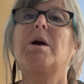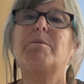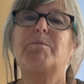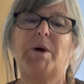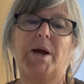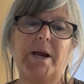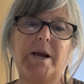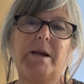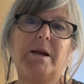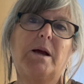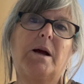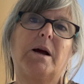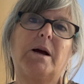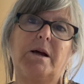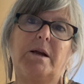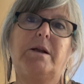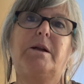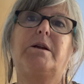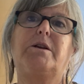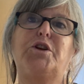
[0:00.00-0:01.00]

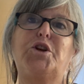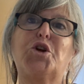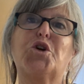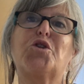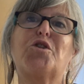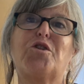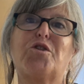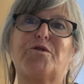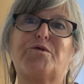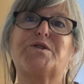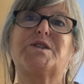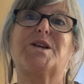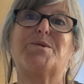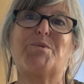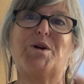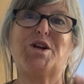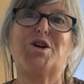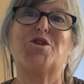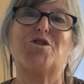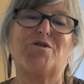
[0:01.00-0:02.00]
my nerves and
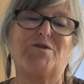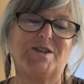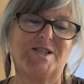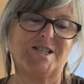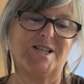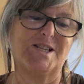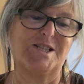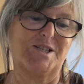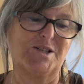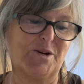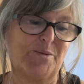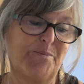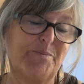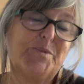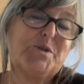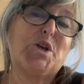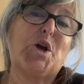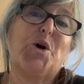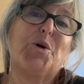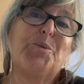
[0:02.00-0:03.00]
my nervous system.
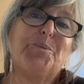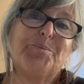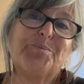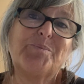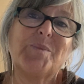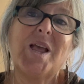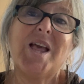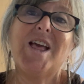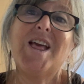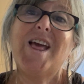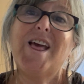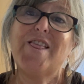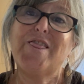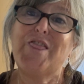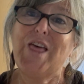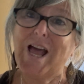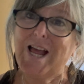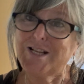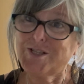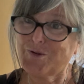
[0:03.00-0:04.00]
So
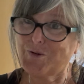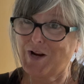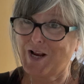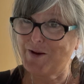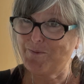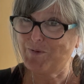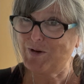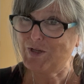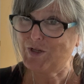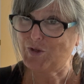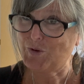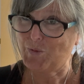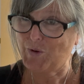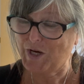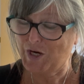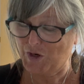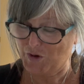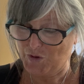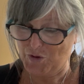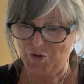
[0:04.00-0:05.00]
that's what I've been
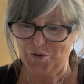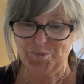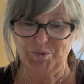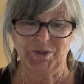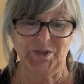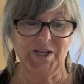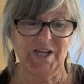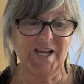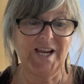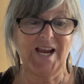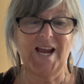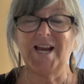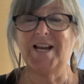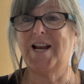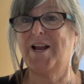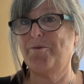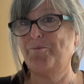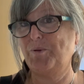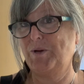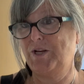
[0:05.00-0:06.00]
doing herbally,
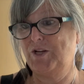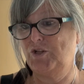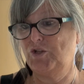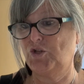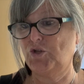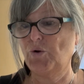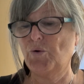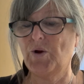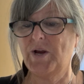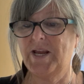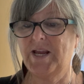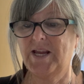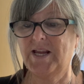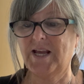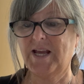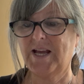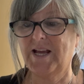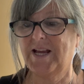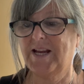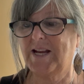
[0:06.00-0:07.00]
and I've been enjoying
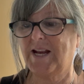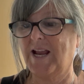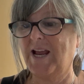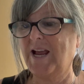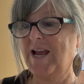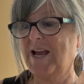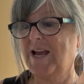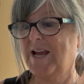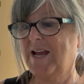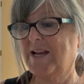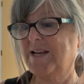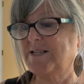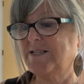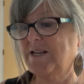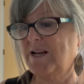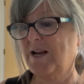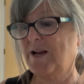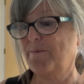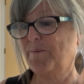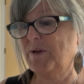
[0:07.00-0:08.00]
it, and
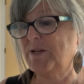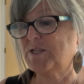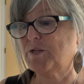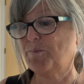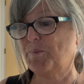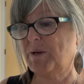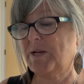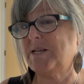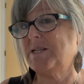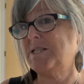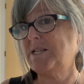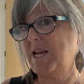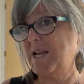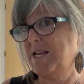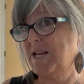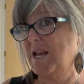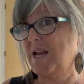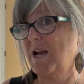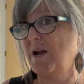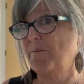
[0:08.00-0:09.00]
it's been
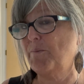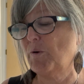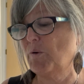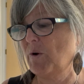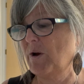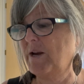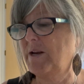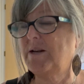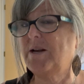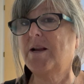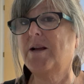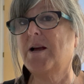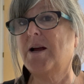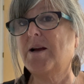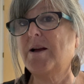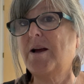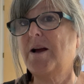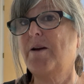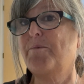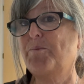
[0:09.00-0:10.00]
taking up quite
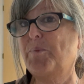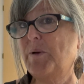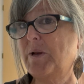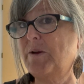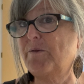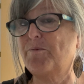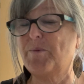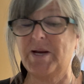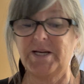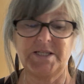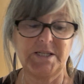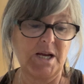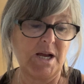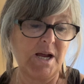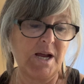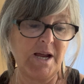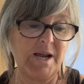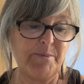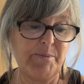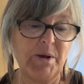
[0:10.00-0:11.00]
a bit of my
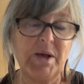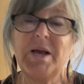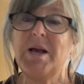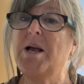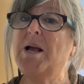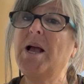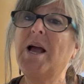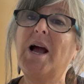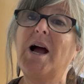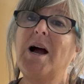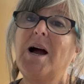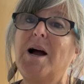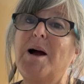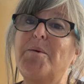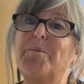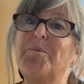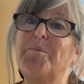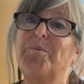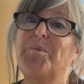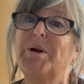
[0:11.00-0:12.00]
time,
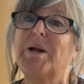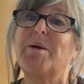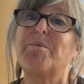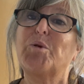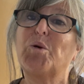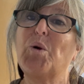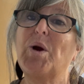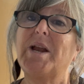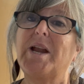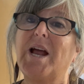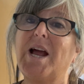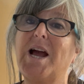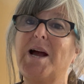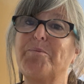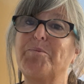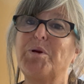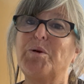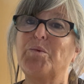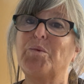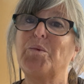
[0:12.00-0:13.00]
but I'm quite
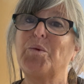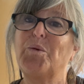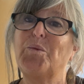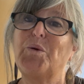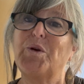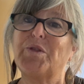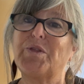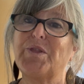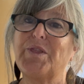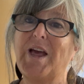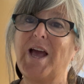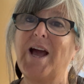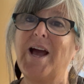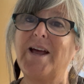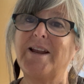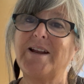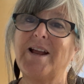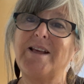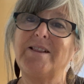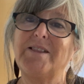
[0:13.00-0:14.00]
happy with
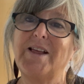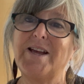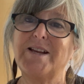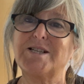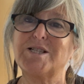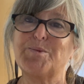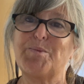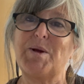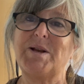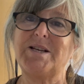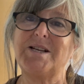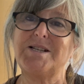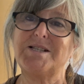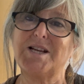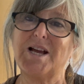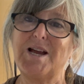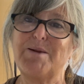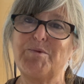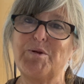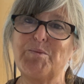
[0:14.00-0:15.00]
that. I like spending
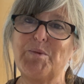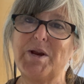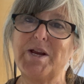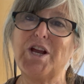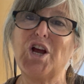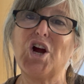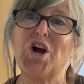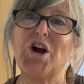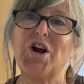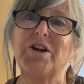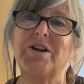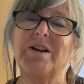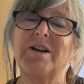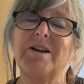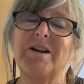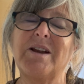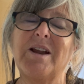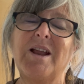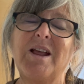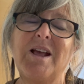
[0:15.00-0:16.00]
time in my
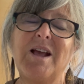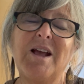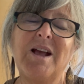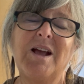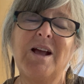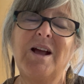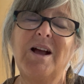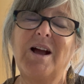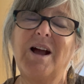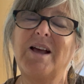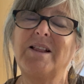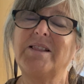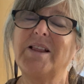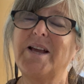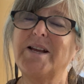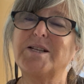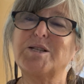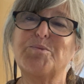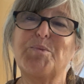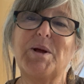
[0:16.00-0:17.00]
garden. I
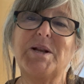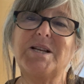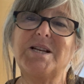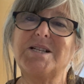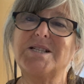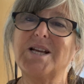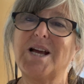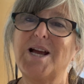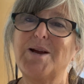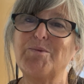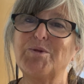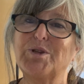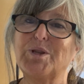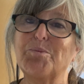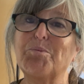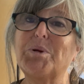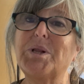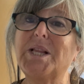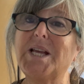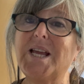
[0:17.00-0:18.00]
like spending time with
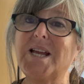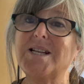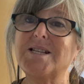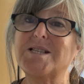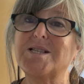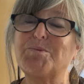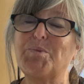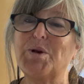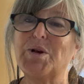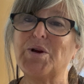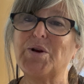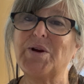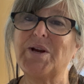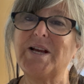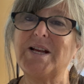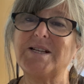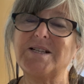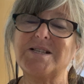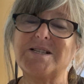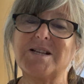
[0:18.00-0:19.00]
the plant
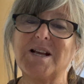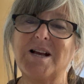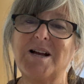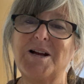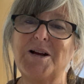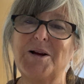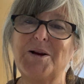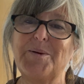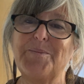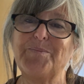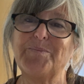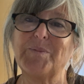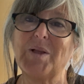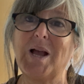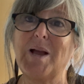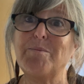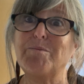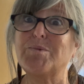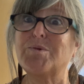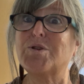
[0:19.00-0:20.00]
spirits.
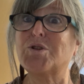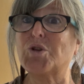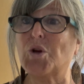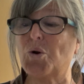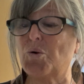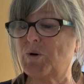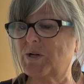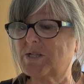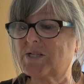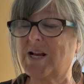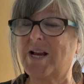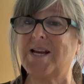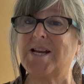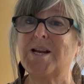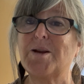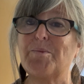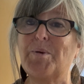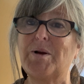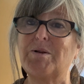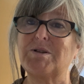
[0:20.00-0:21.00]
I'm so
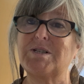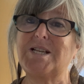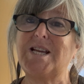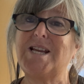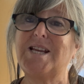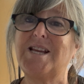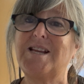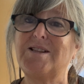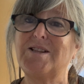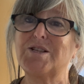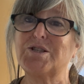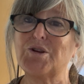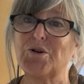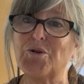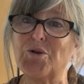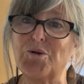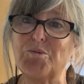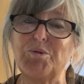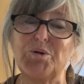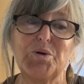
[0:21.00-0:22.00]
excited about taking this
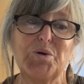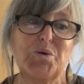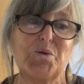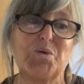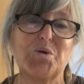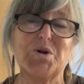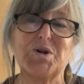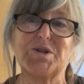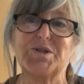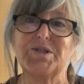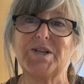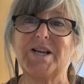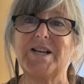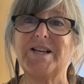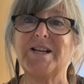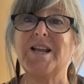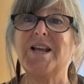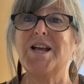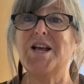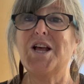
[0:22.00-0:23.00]
herbal course and